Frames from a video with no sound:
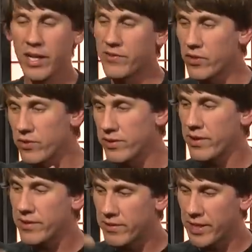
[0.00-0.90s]
And so
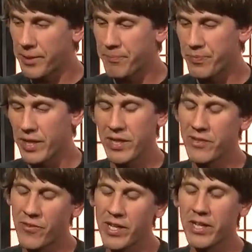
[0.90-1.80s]
like mean,
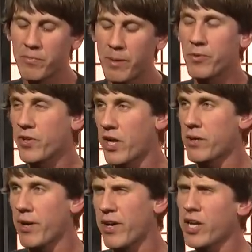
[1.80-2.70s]
it's funny because people talk
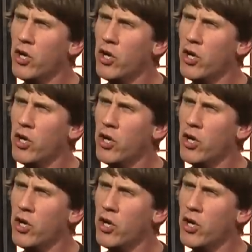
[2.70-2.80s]
about like,